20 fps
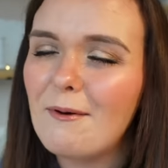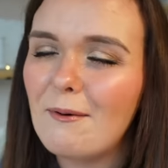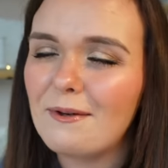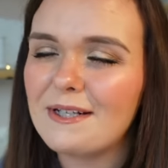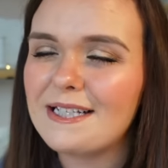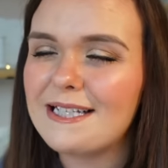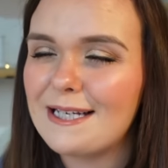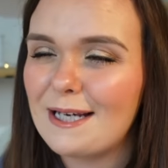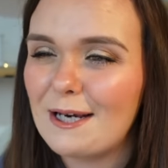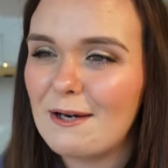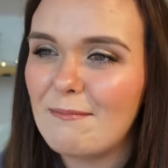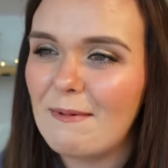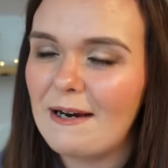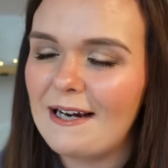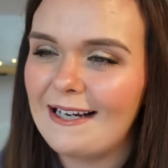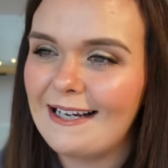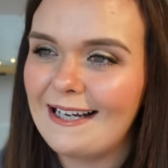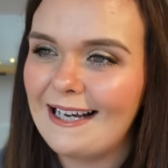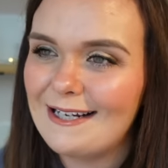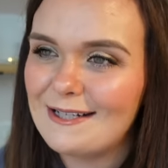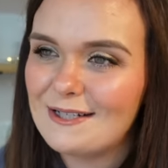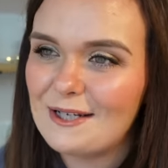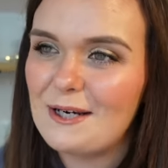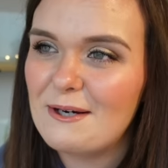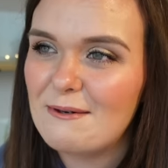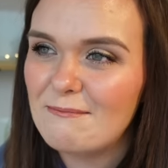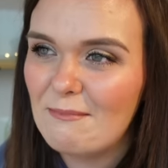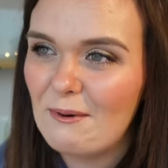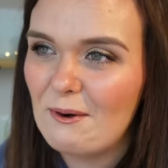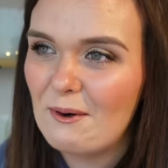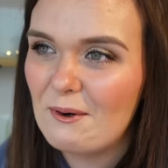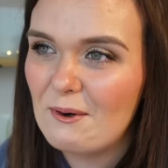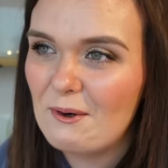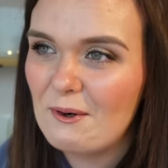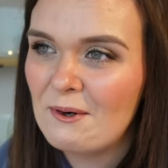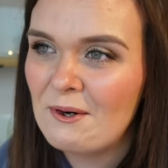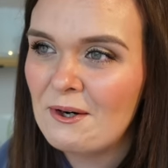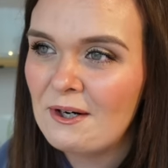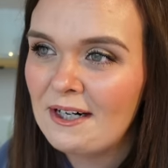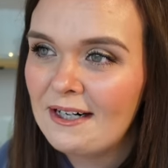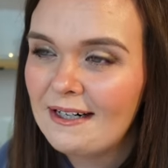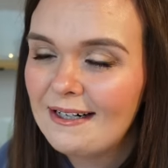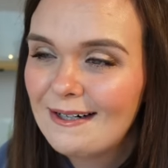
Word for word: me wants to go back and get two more,